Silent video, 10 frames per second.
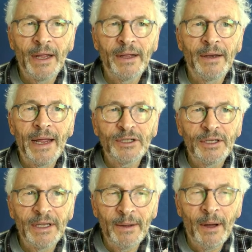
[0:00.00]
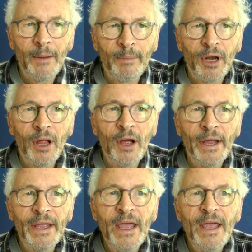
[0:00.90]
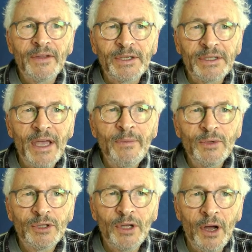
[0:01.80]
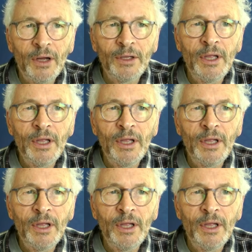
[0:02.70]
actually apply the same style